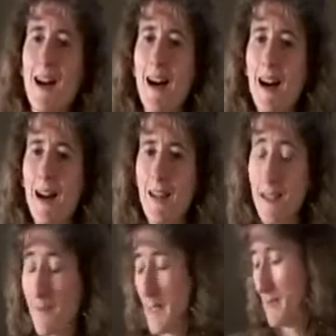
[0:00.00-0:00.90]

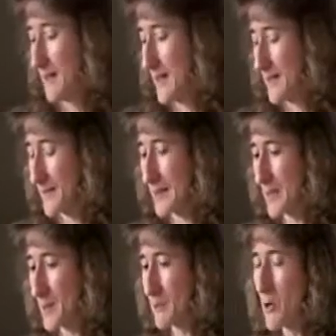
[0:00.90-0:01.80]
if maybe not even a
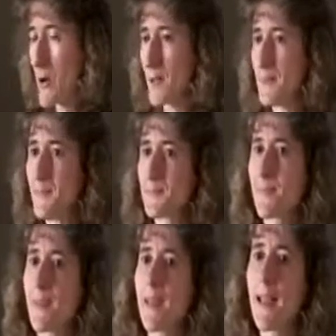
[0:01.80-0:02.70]
little bit more.
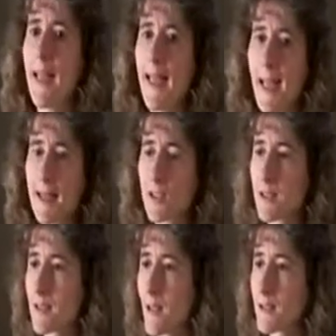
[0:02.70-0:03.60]
And she
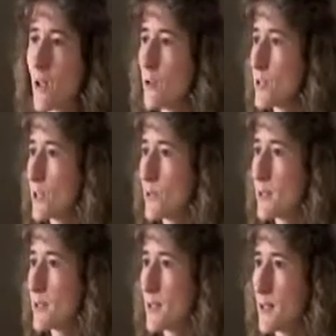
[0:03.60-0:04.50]
said no, she was
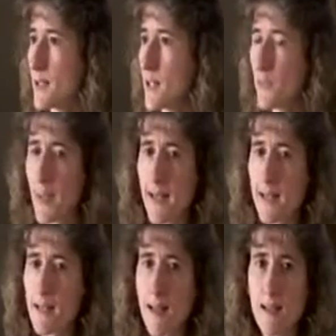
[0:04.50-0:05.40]
in enough
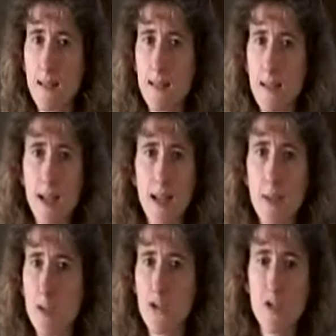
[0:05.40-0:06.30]
pain that the
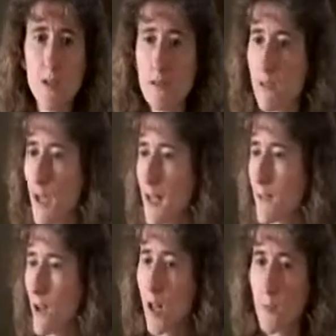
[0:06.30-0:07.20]
cayenne was just kind
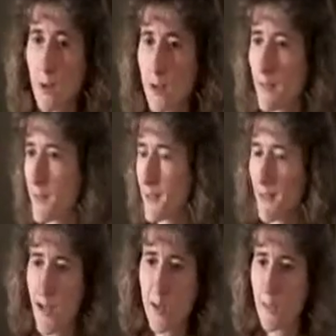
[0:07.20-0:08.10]
of all part of the
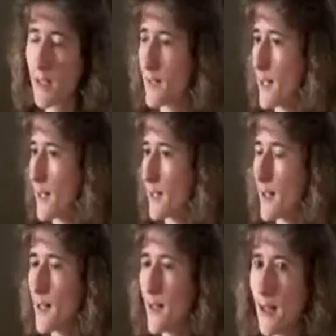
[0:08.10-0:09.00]
environment, and
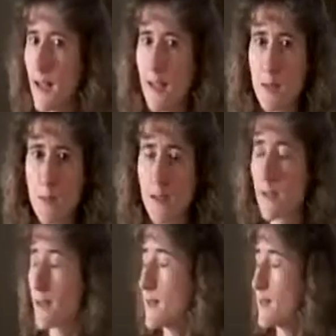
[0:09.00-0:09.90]
it
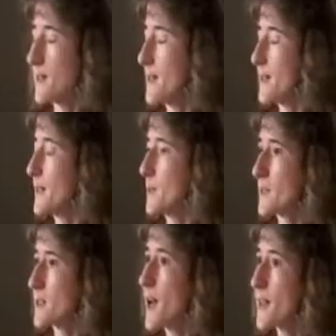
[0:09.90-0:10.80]

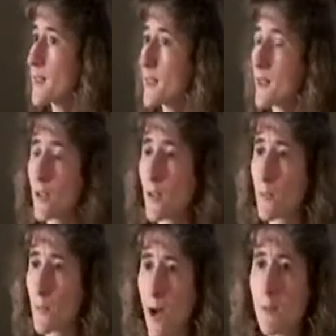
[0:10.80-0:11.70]
was not her
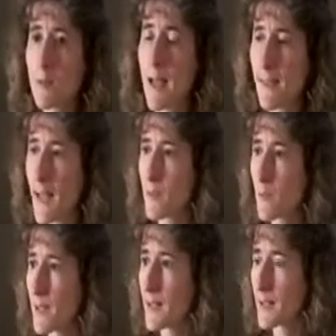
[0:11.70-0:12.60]
problem at that
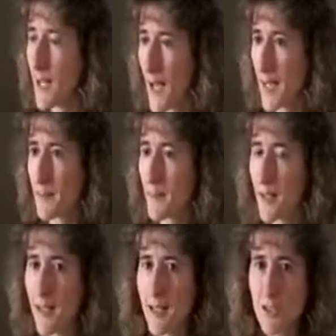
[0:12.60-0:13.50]
point in time.
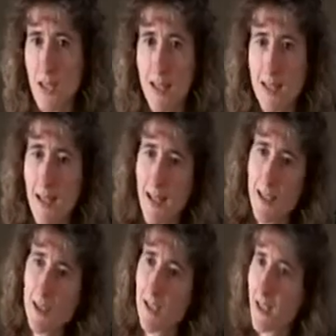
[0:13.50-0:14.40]
She had
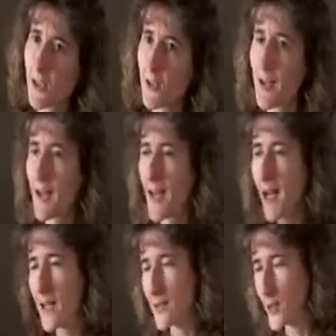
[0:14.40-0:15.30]
cayenne, she said, in her
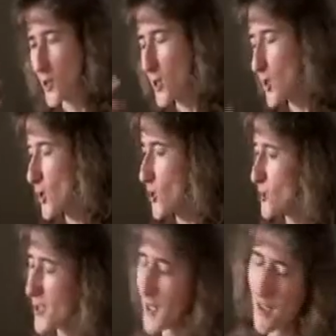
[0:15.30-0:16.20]
hair and her
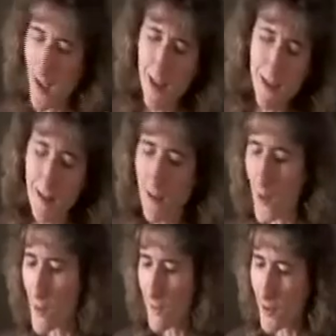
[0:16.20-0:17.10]
clothes. She had cayenne all
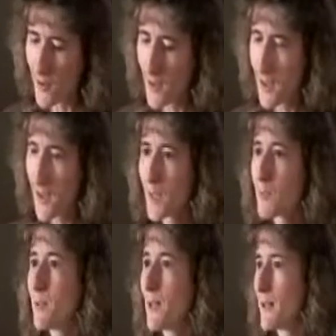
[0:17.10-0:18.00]
over,
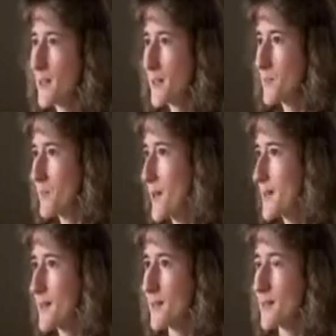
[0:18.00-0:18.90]
but in the
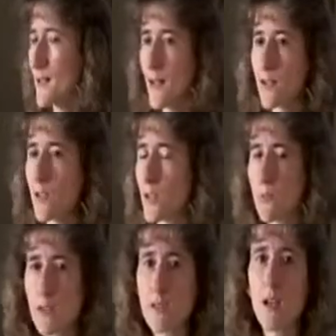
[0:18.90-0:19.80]
process, she
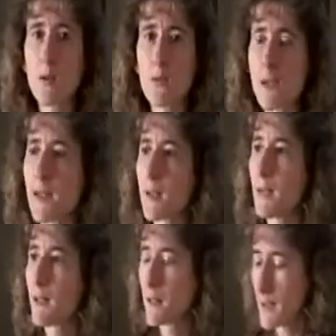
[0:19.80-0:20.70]
was not worrying
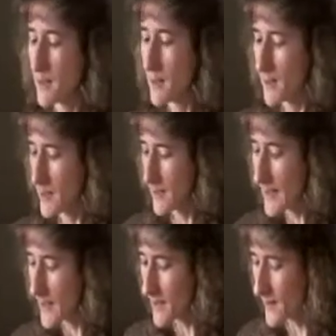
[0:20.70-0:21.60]
about the
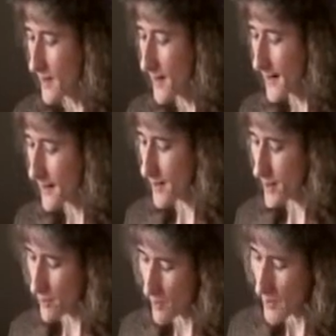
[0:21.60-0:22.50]
heat of the cayenne. So
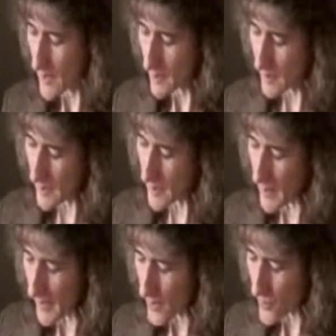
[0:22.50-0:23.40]
you can keep that in
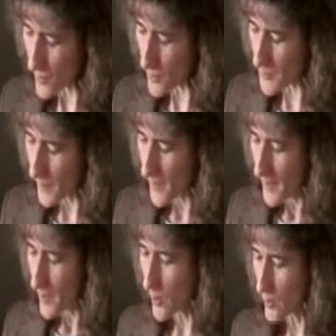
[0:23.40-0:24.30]
mind too.
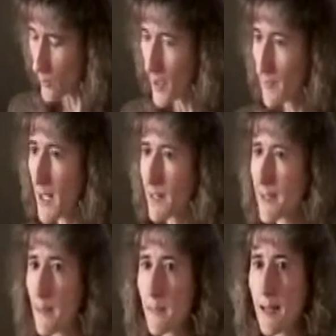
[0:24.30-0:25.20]
Don't worry about
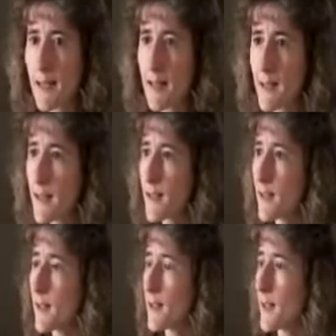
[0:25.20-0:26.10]
somebody
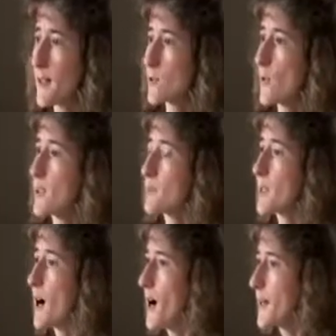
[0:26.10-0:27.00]
thinking that it's going to be
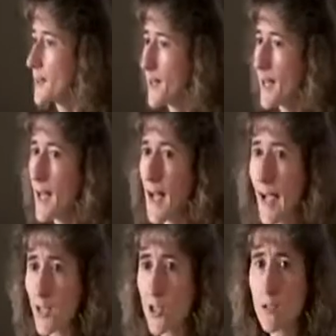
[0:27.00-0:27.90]
hot.
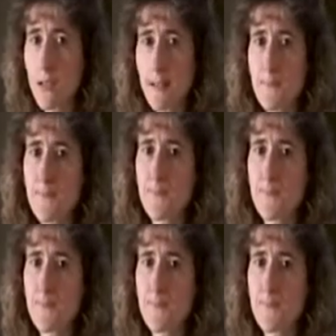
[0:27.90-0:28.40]
Actually,